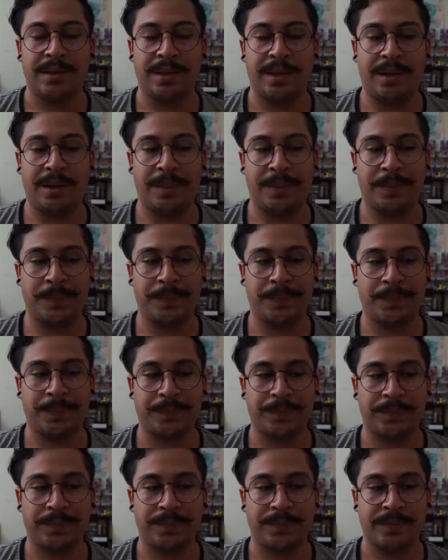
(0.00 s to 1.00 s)

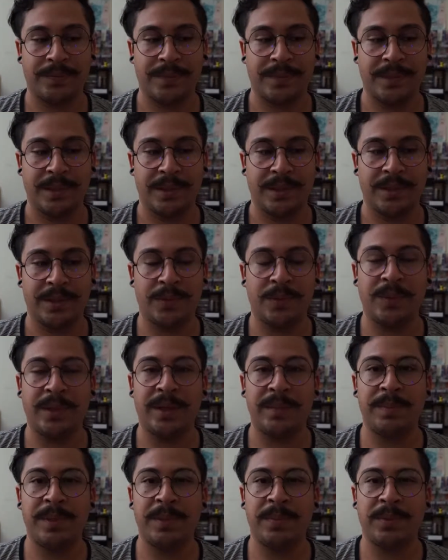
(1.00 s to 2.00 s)
the way
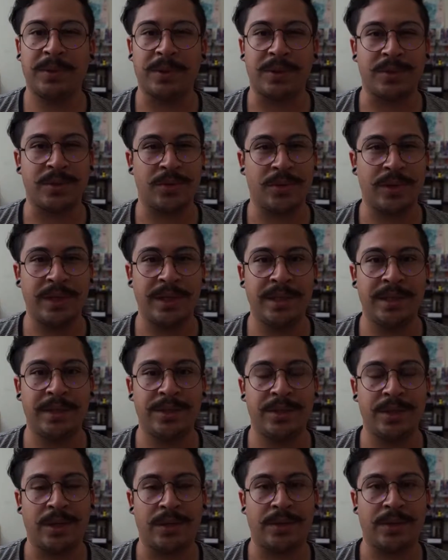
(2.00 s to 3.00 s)
people are treating
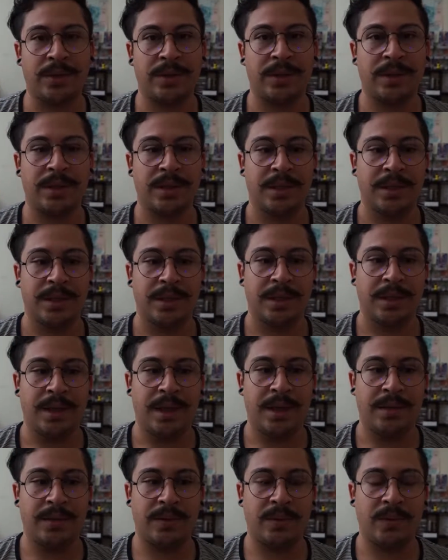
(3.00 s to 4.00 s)
each other
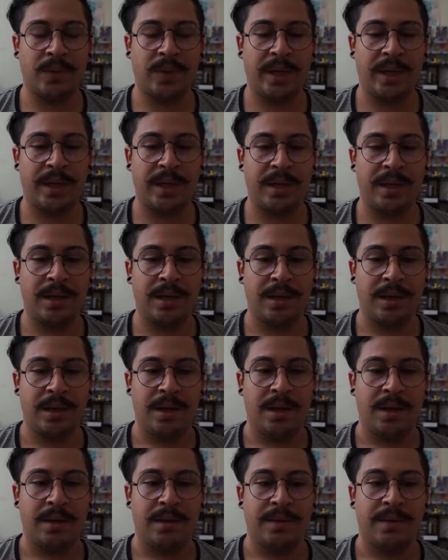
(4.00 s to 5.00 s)
and the way
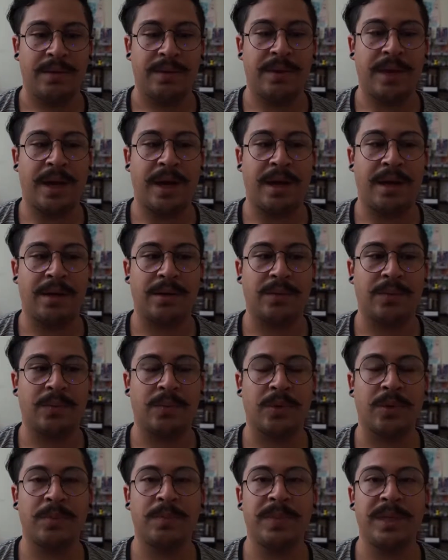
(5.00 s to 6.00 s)
that
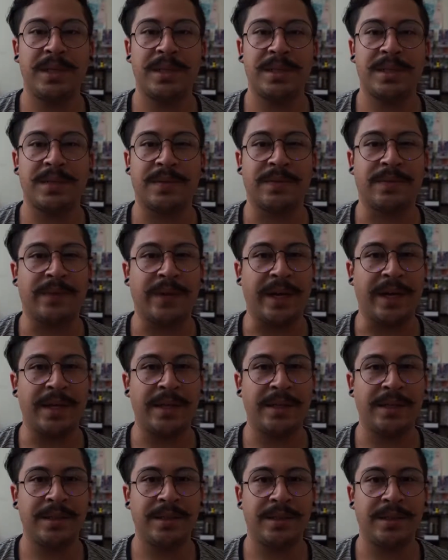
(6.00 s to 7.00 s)
we're being
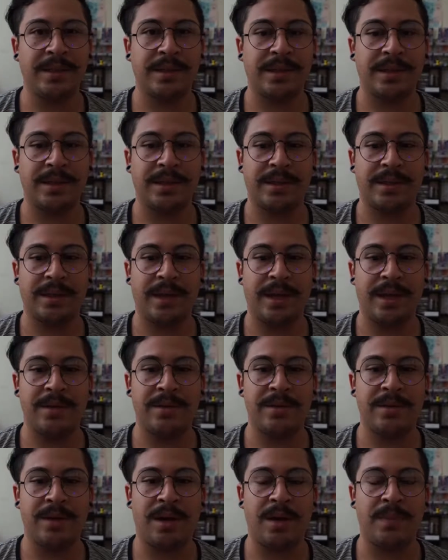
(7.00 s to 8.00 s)
divided
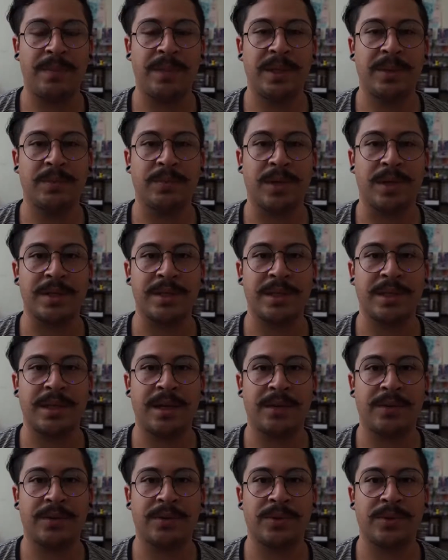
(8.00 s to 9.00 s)
and not being brought
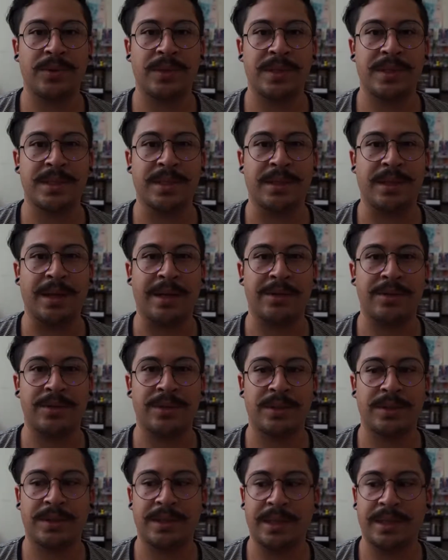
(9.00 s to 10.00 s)
together through this
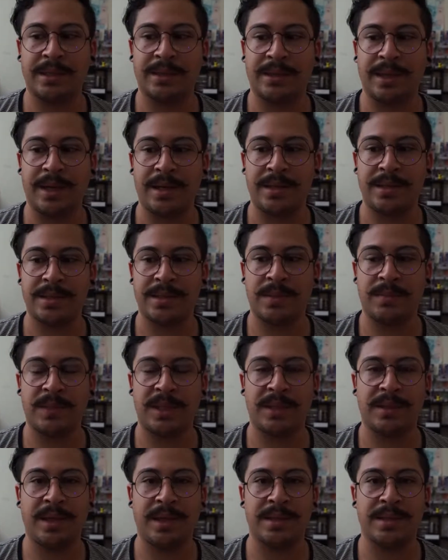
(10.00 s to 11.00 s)
election. Like, that is
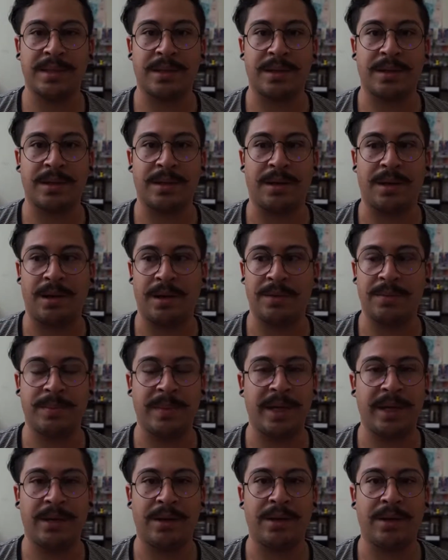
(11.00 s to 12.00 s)
something that's on
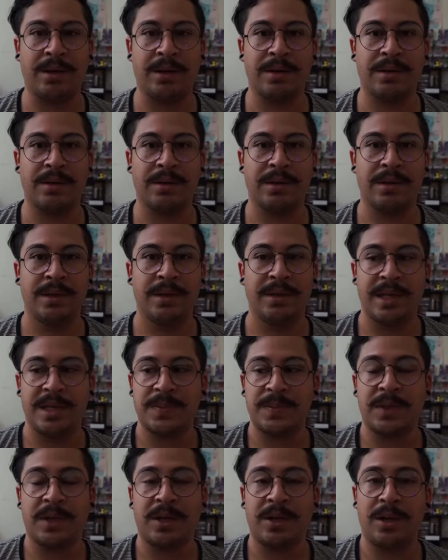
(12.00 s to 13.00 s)
my heart. That's
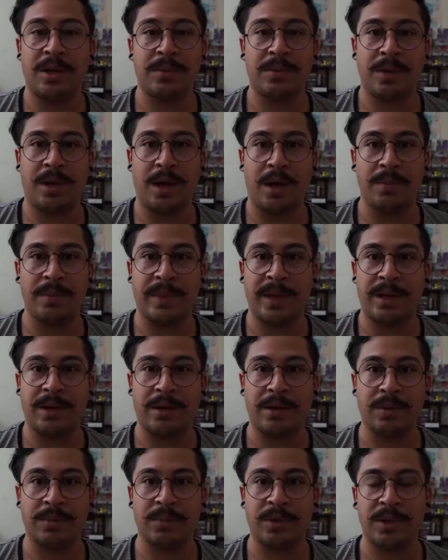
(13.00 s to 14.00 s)
been on my
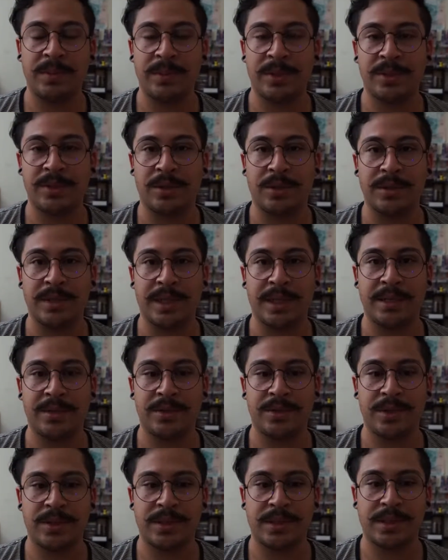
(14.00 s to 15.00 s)
heart pretty much all day, is
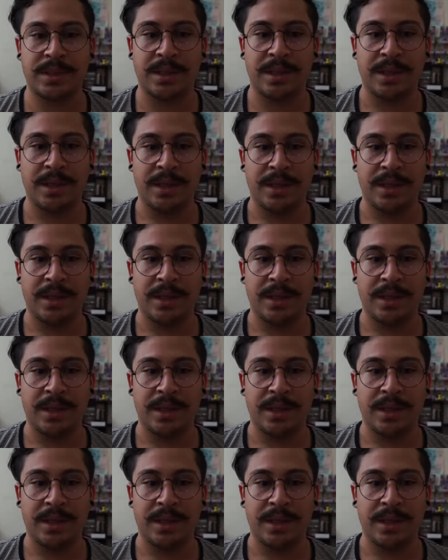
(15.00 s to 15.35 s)
just